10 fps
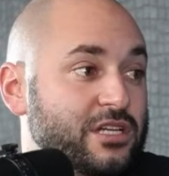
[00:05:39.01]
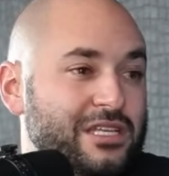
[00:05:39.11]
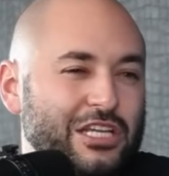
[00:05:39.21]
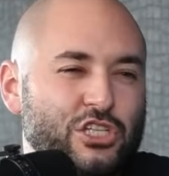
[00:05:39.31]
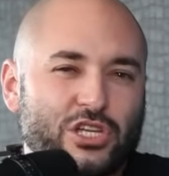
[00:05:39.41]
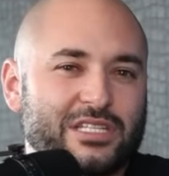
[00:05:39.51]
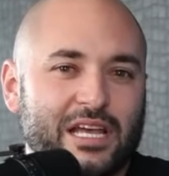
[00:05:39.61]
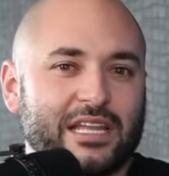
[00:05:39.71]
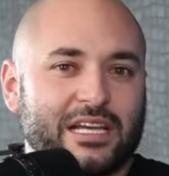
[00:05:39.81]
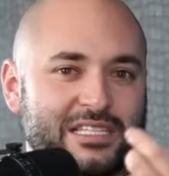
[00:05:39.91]
Because like just
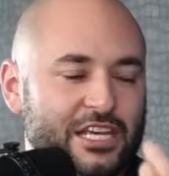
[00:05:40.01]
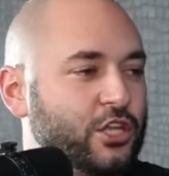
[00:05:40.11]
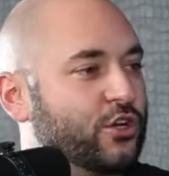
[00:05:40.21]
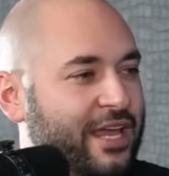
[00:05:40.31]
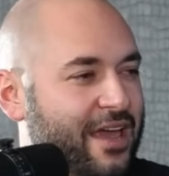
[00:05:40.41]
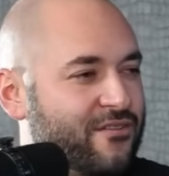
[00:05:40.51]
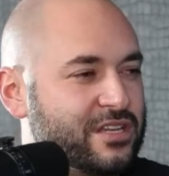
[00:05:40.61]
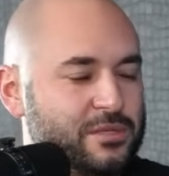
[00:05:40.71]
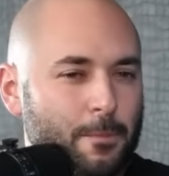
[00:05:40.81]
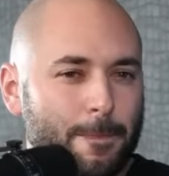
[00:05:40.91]
selling a singular
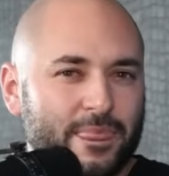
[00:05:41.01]
canvas,